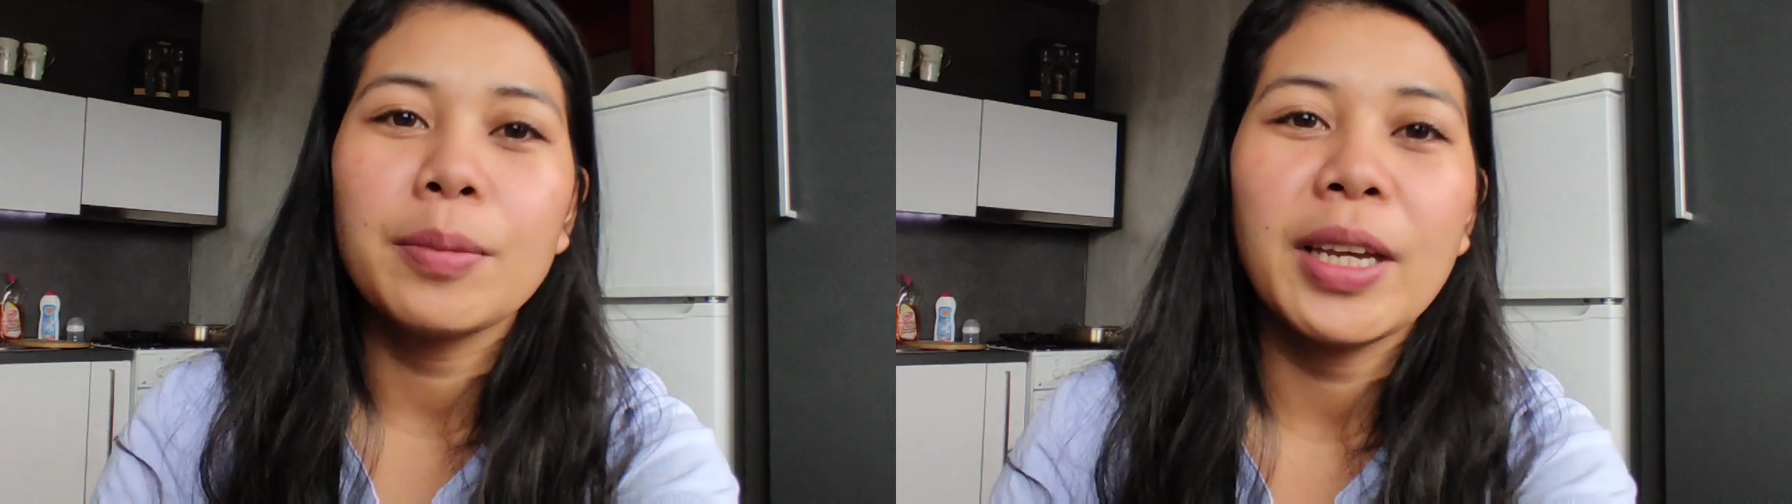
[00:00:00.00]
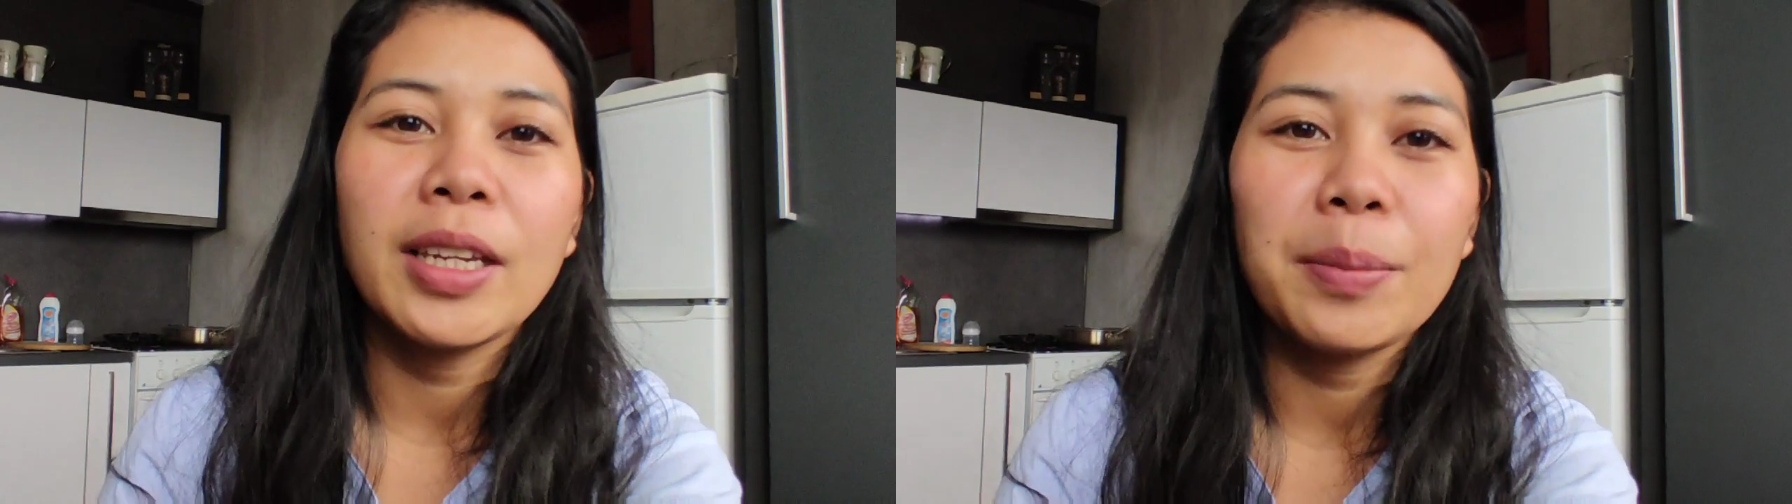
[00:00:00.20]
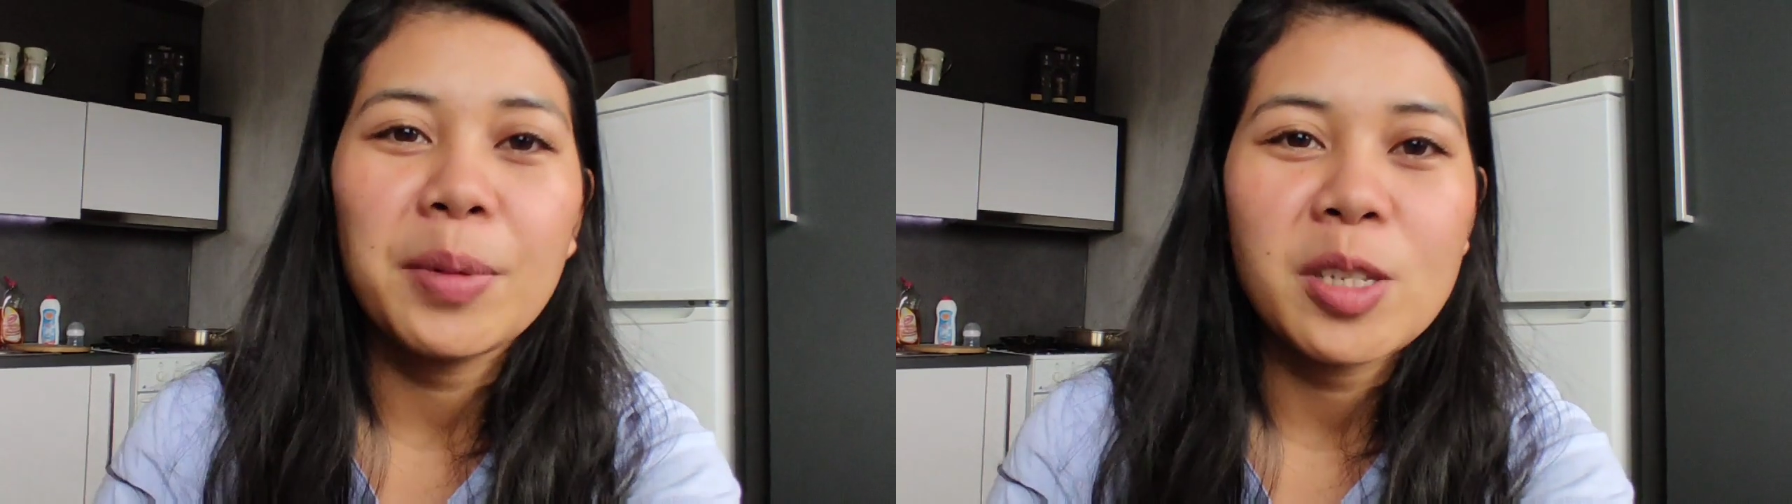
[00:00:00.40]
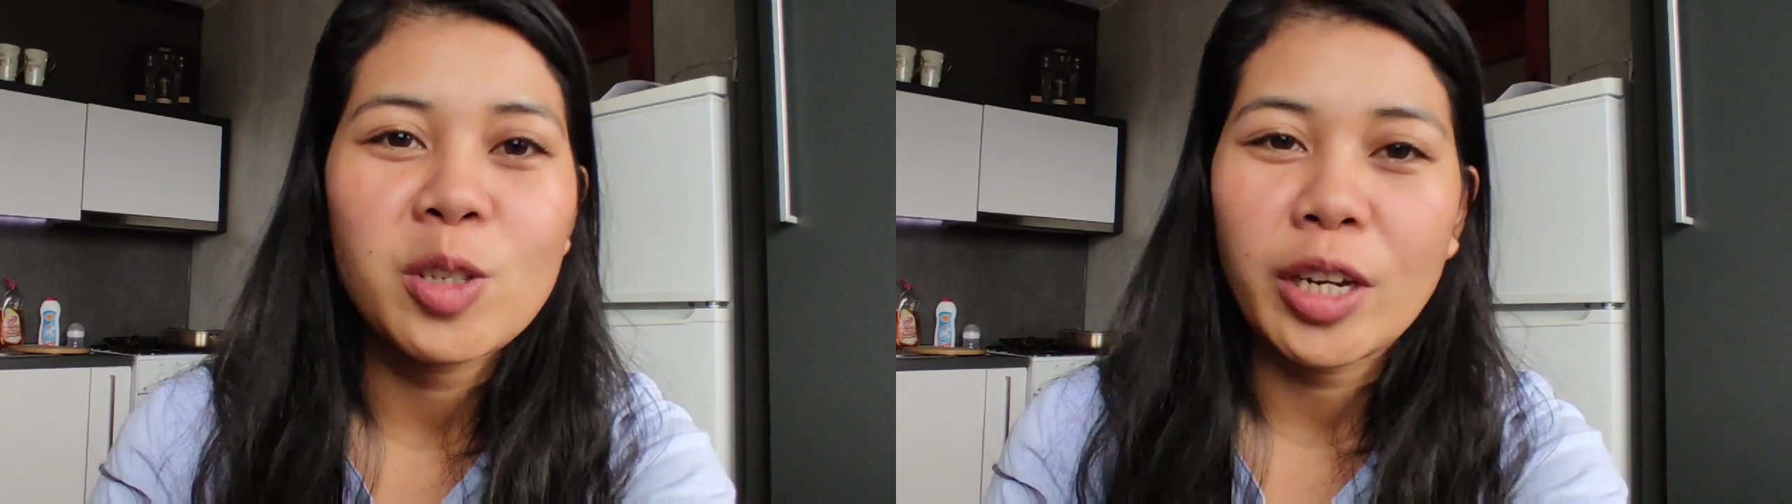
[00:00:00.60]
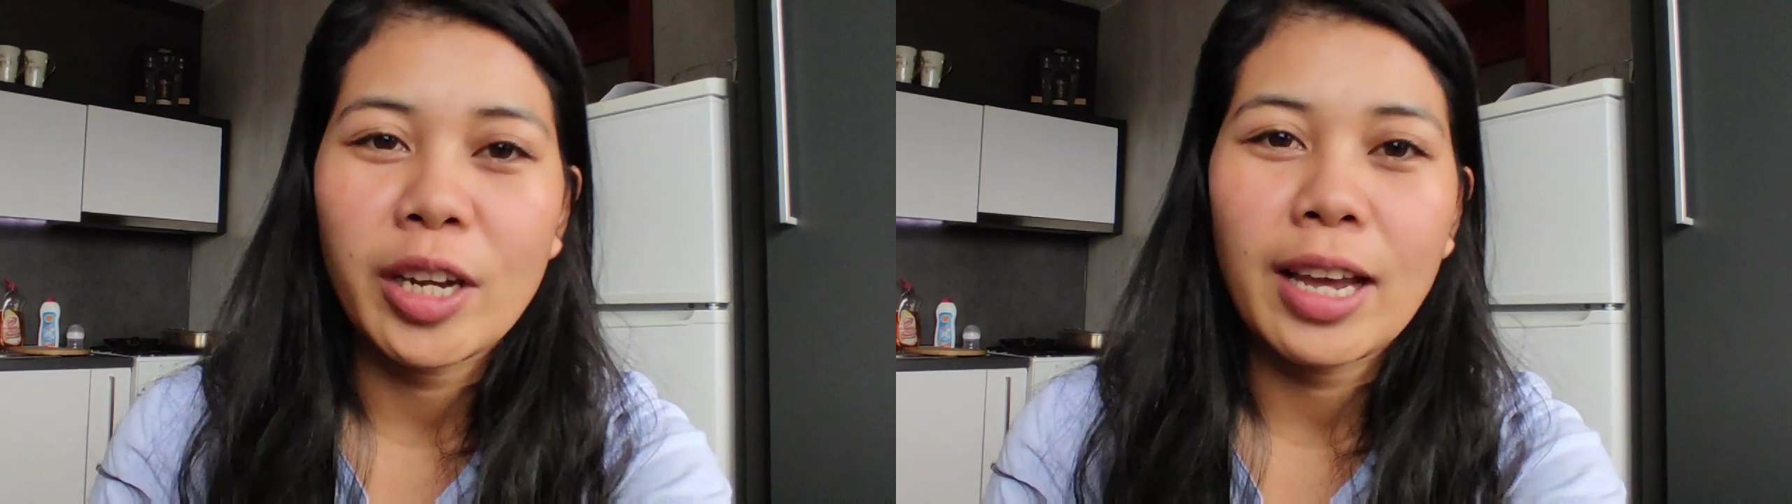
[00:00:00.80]
My name is
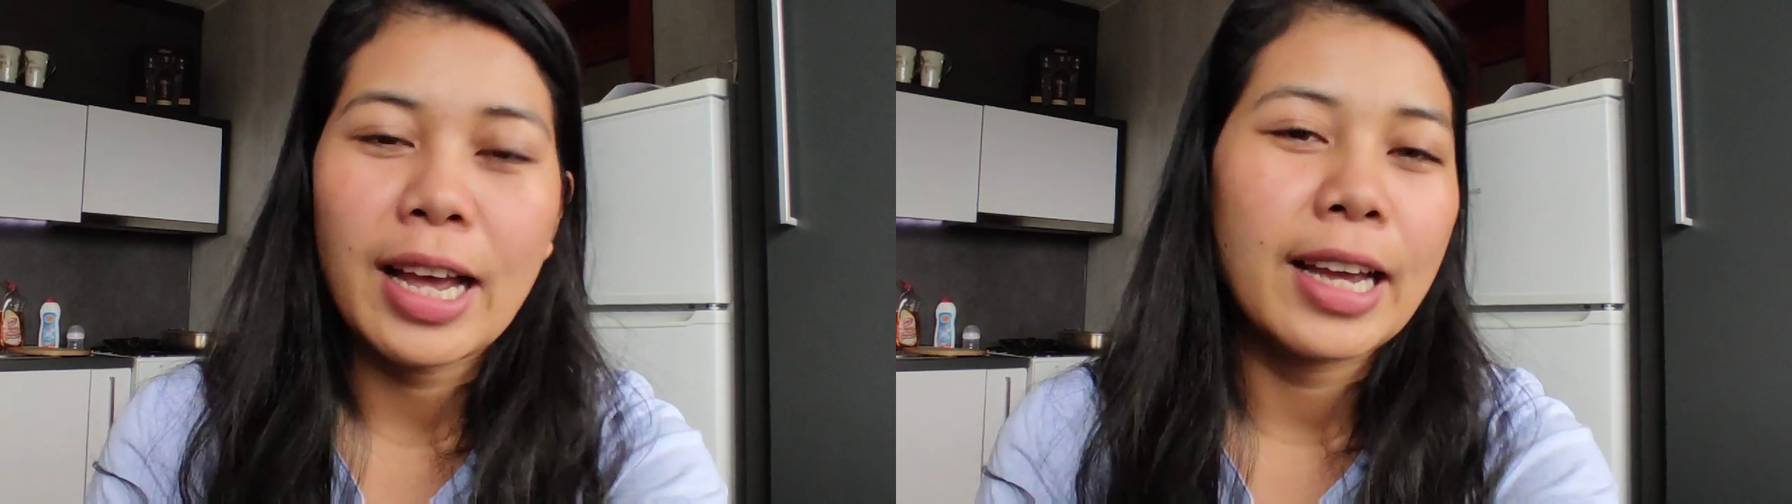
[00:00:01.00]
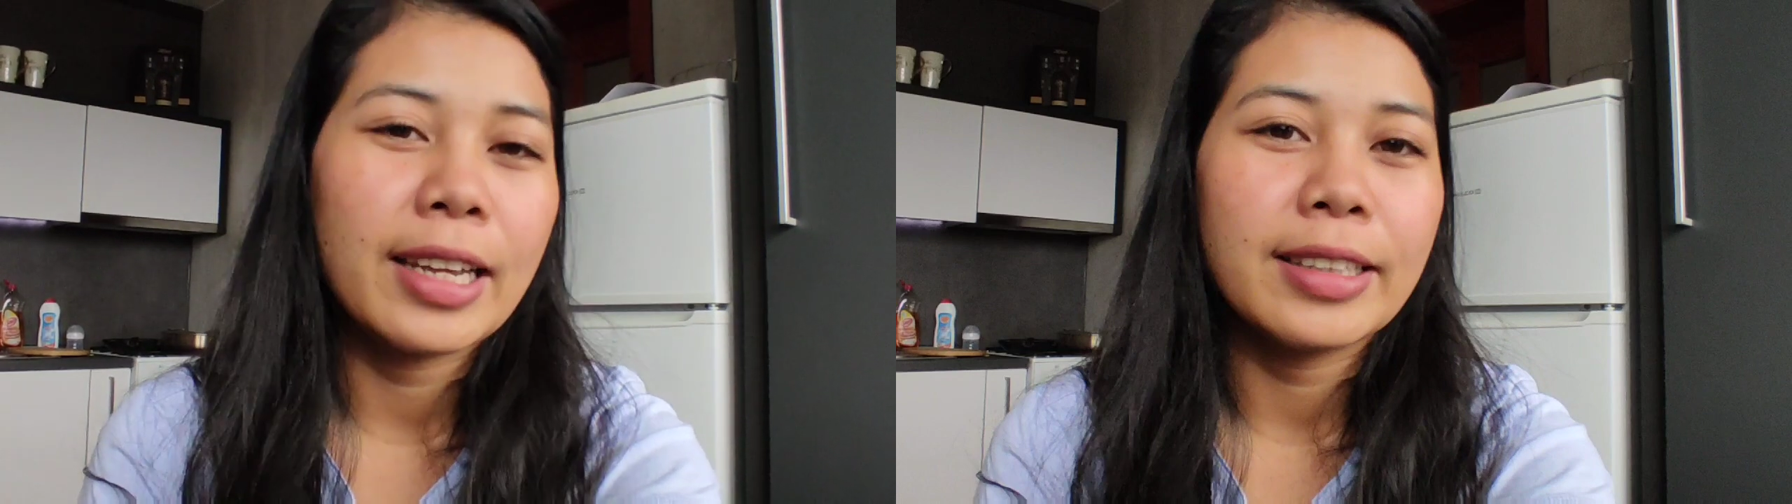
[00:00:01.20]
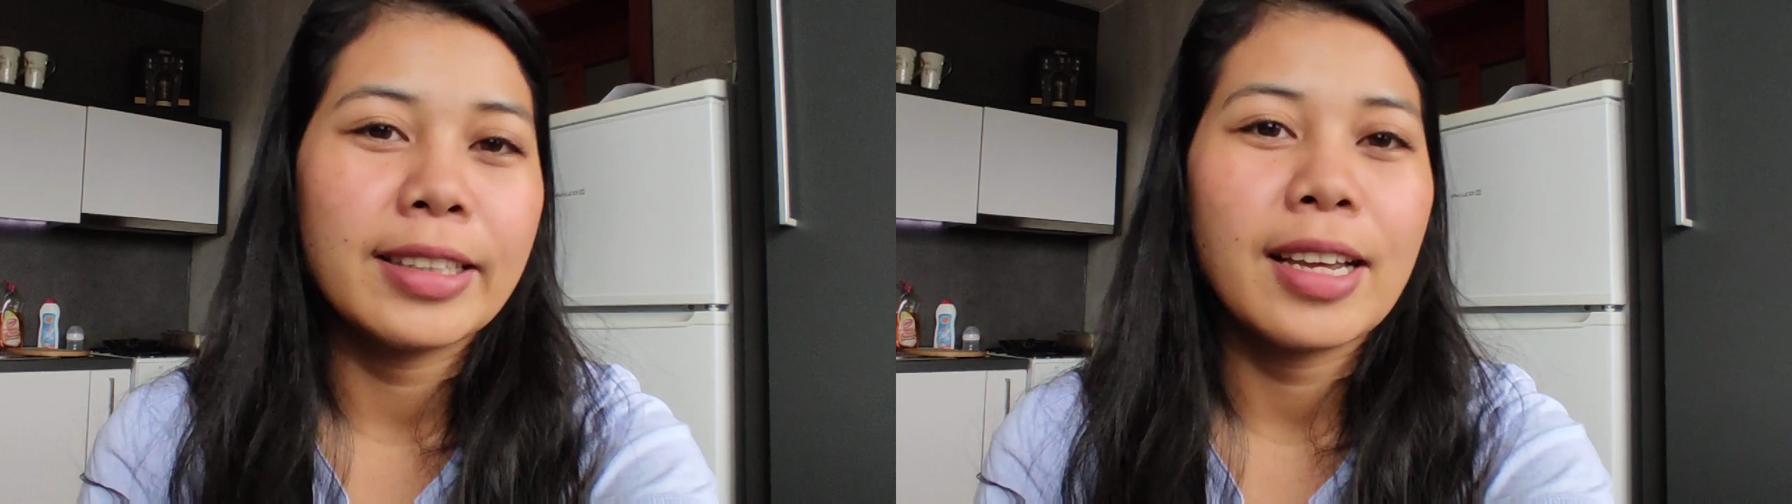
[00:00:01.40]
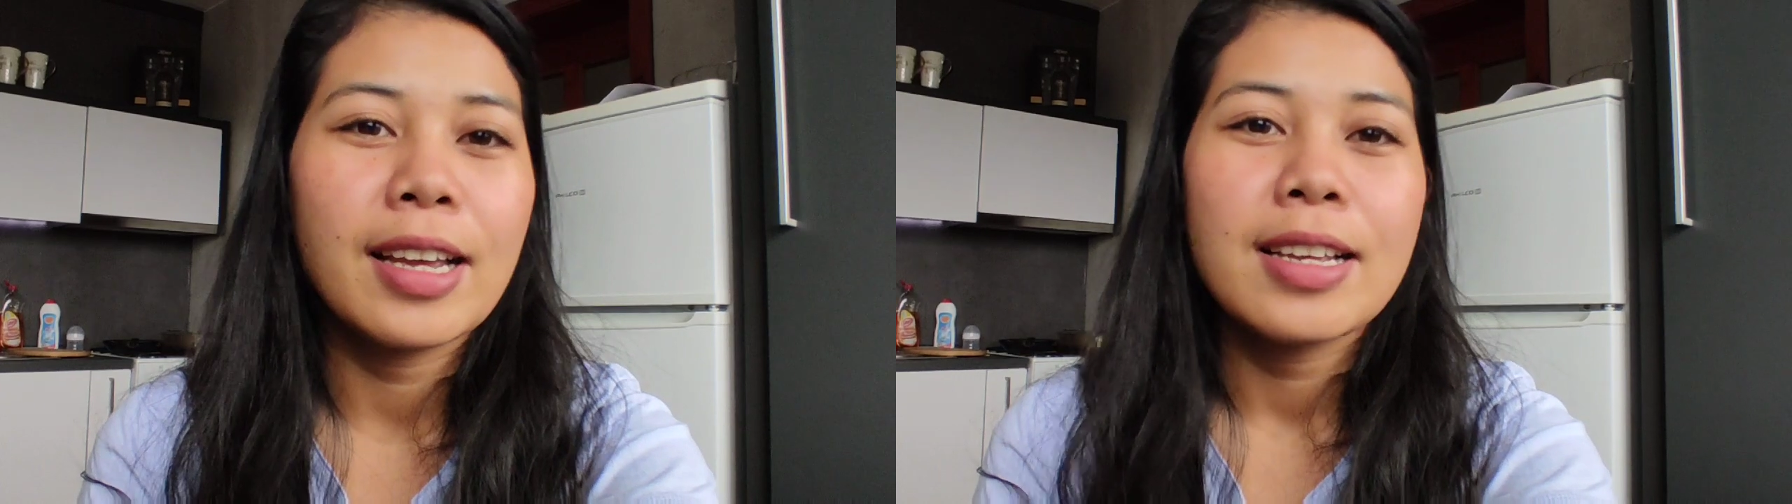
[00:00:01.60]
Jhayanne.